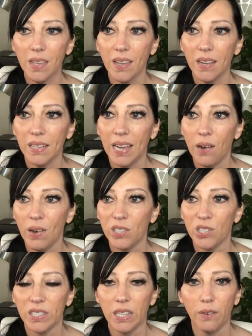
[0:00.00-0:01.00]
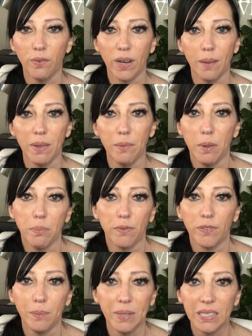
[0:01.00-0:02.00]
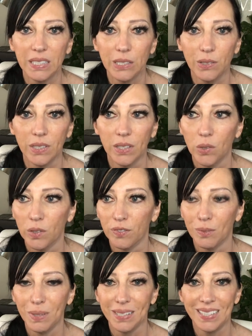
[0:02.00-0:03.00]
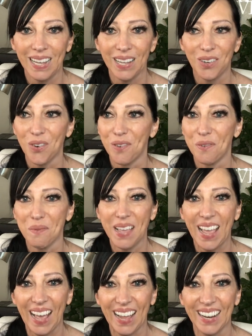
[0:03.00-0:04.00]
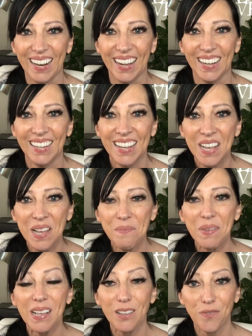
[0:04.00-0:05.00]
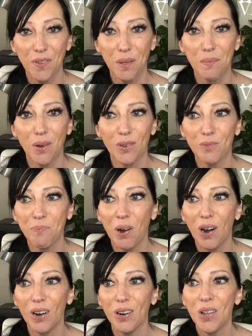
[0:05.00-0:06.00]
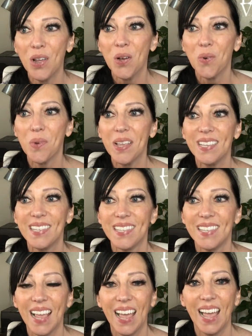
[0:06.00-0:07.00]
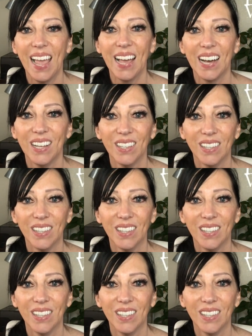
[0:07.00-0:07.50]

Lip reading: And now I just love when I meet people from Minnesota or from Montana or from Canada, because for the most part, we say a